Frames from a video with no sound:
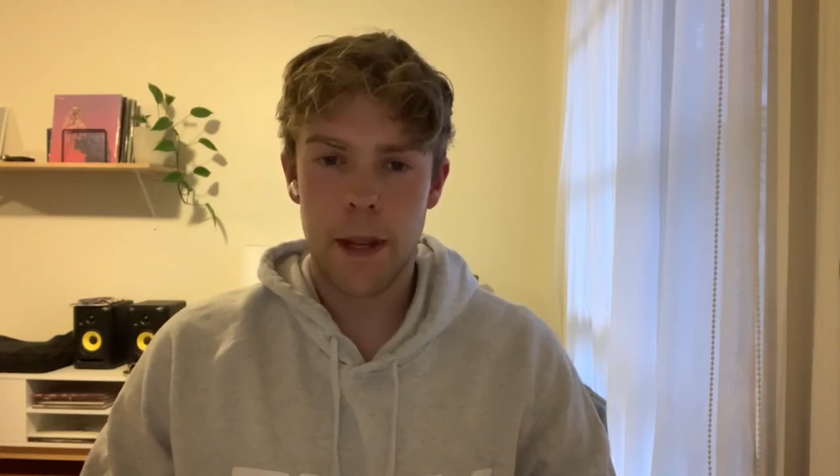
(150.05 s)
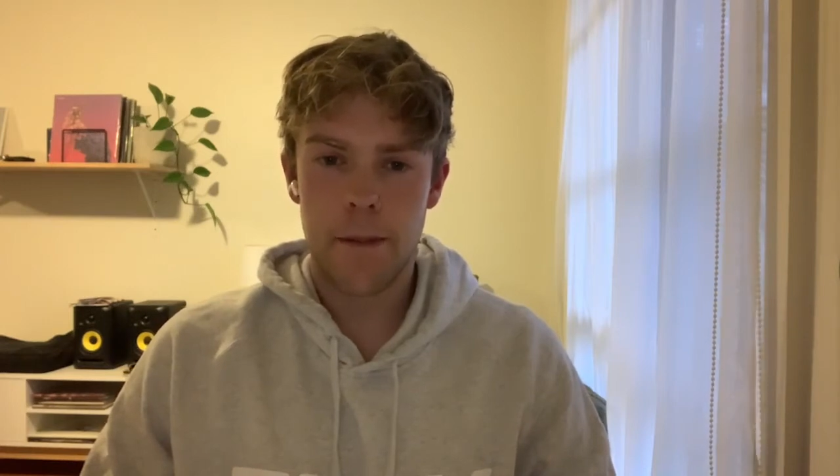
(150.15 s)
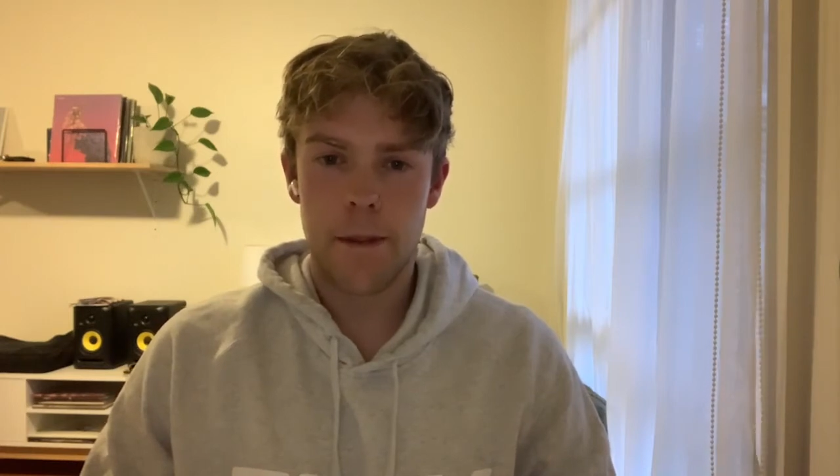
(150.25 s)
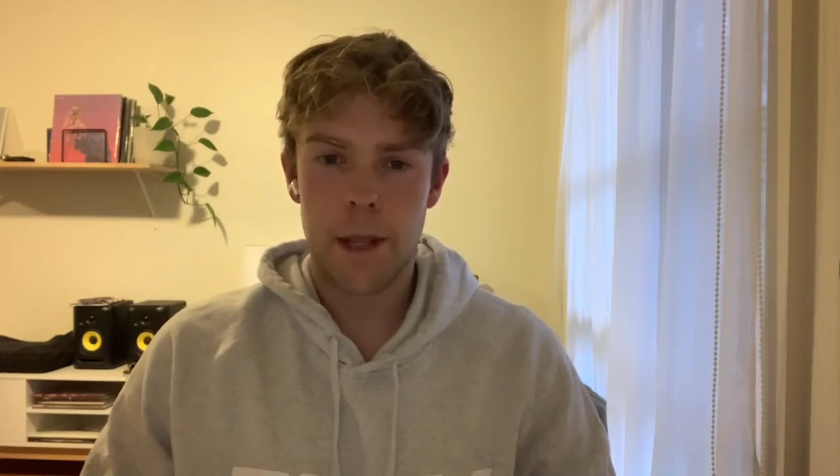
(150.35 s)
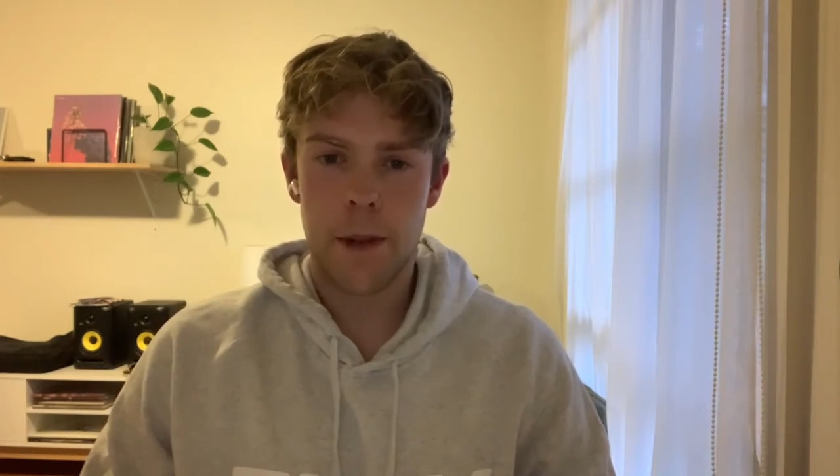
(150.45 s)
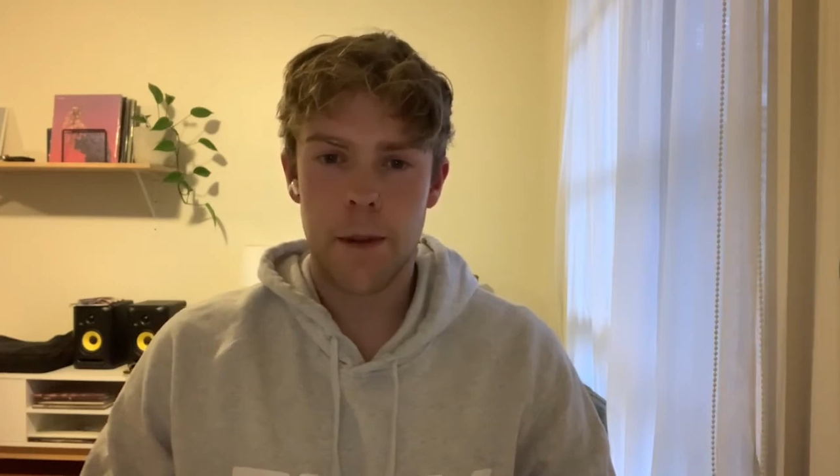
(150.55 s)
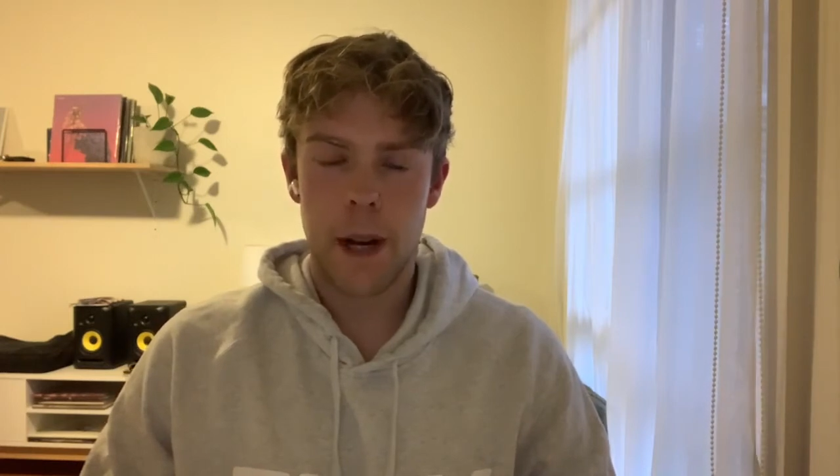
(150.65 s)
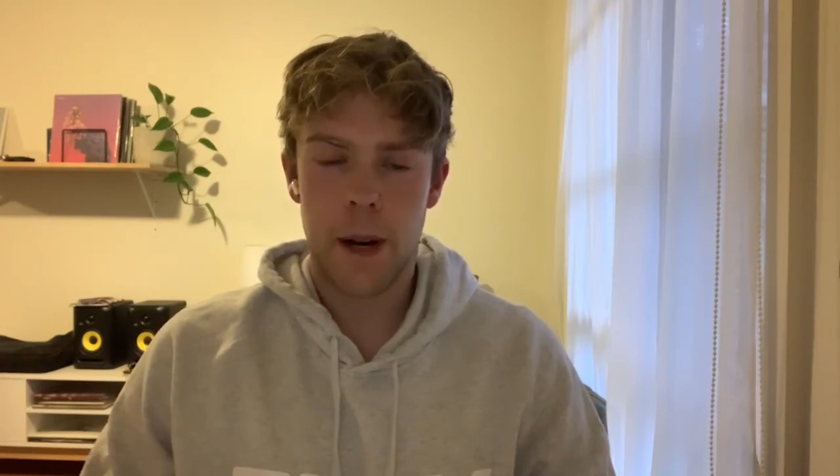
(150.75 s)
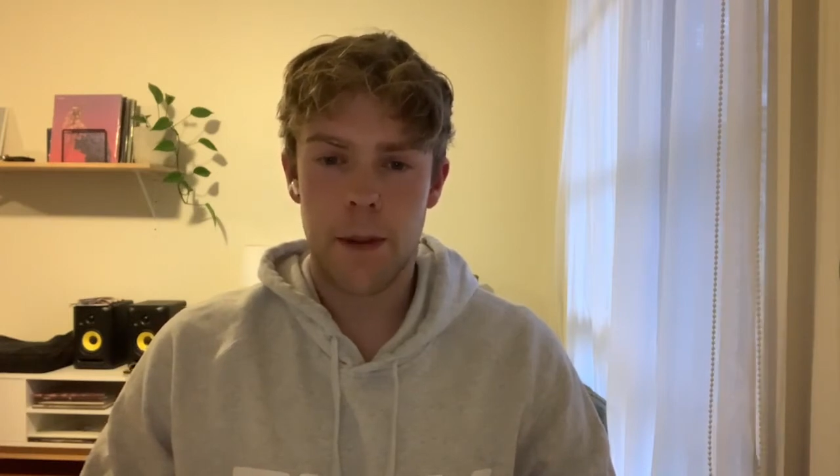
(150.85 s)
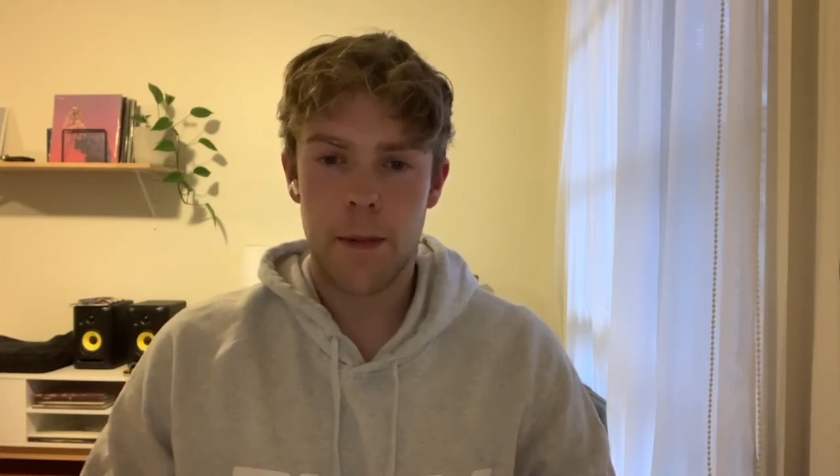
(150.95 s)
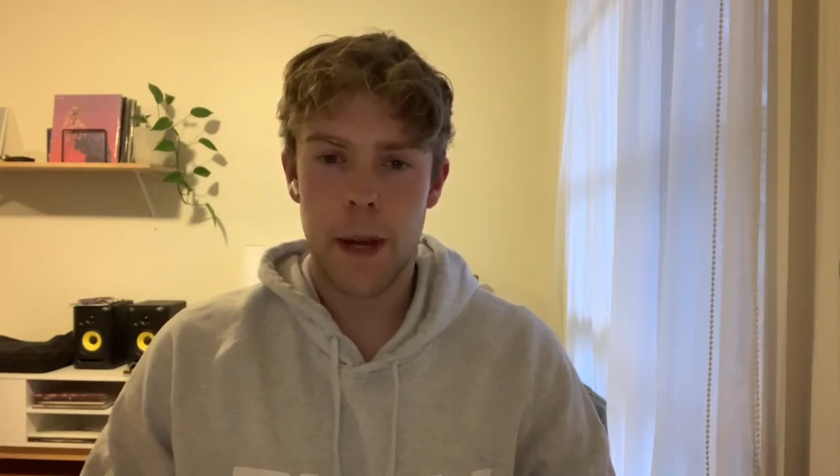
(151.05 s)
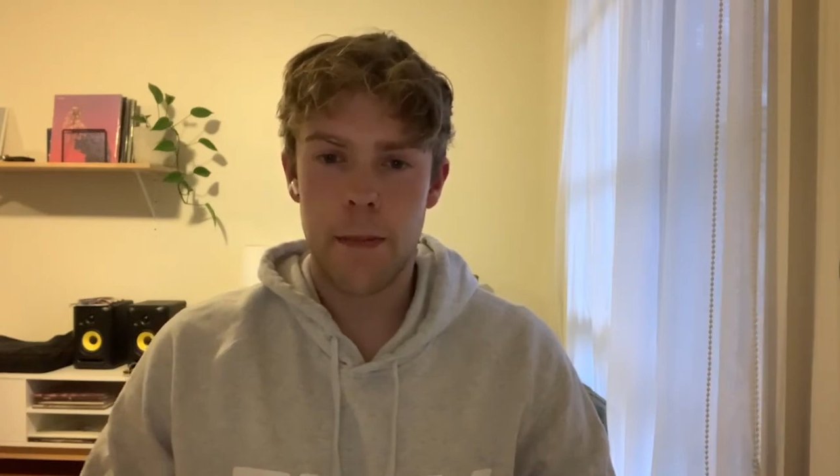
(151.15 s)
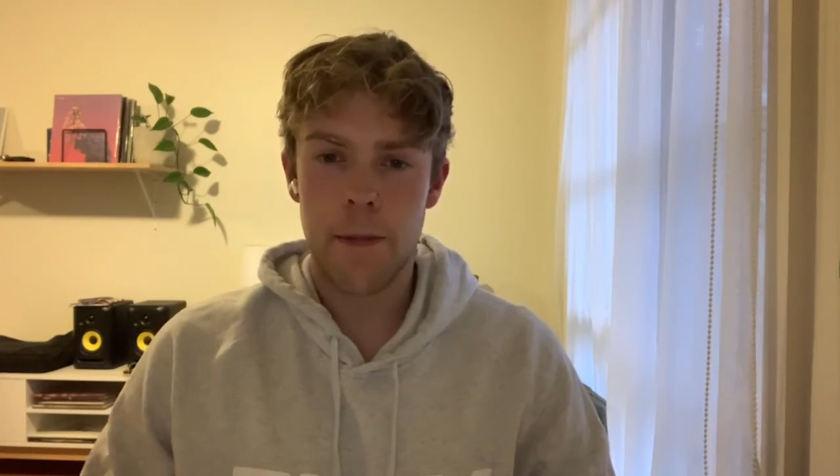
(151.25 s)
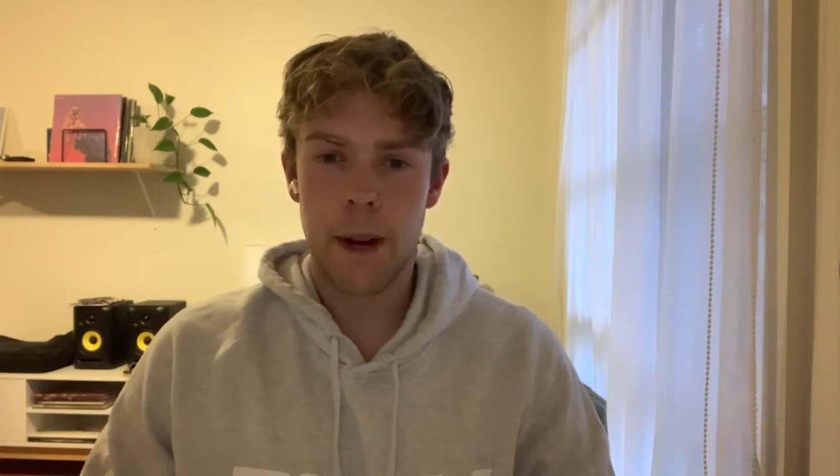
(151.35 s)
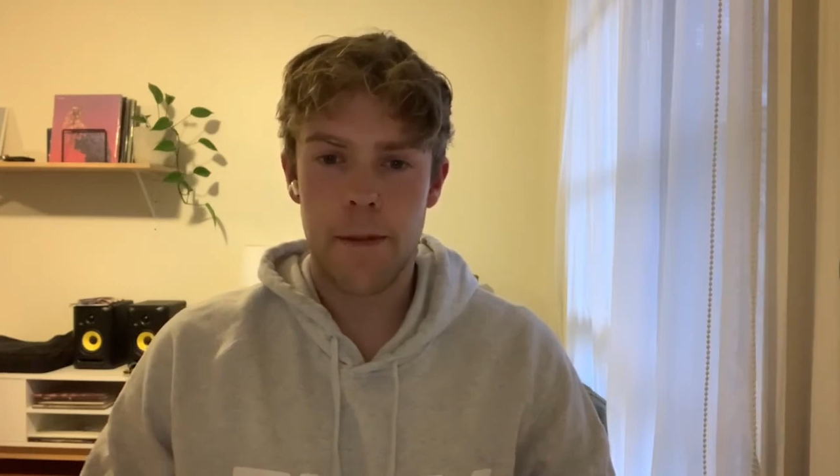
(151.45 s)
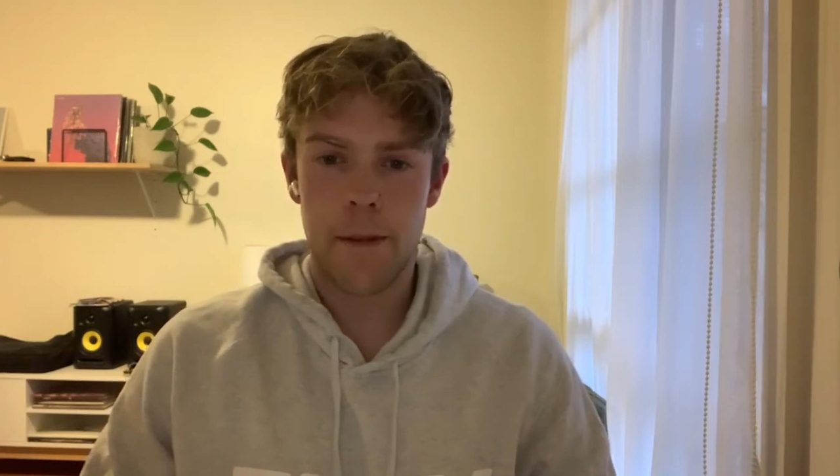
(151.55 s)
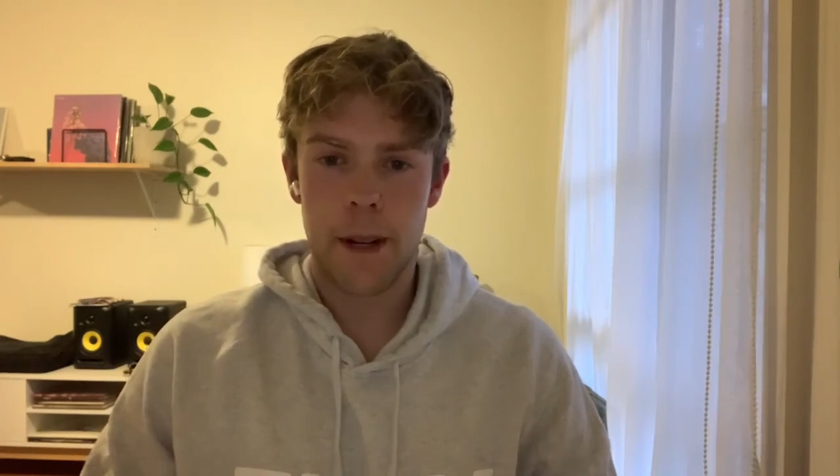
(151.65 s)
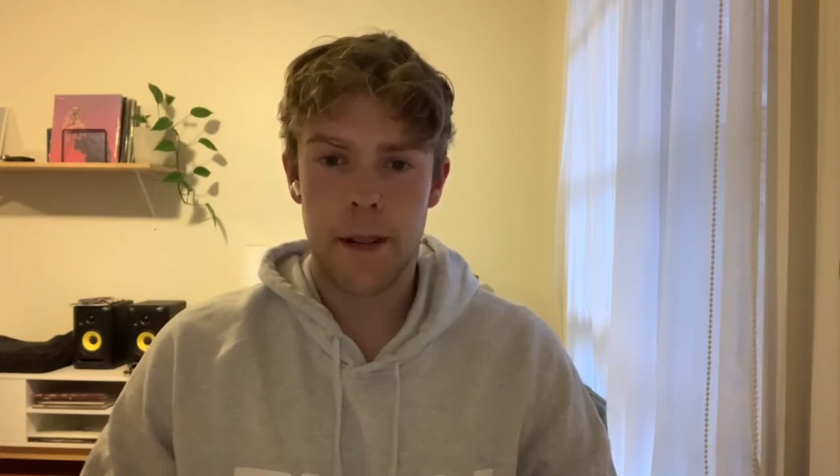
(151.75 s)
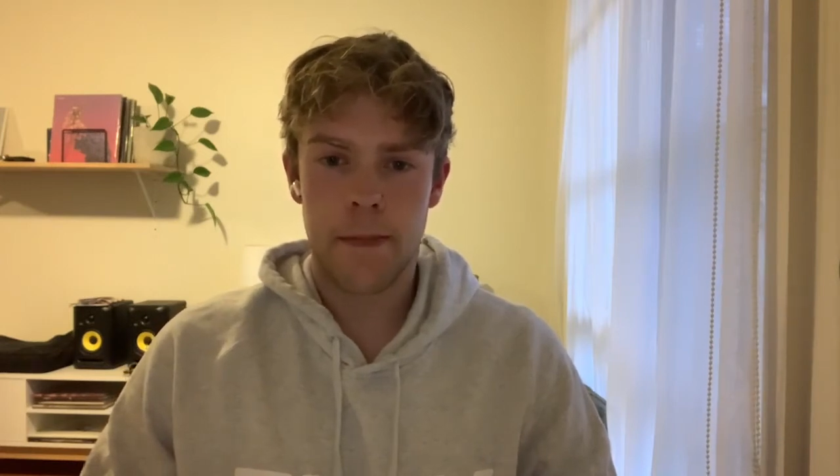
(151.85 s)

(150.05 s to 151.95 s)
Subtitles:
and physical health may be wavering.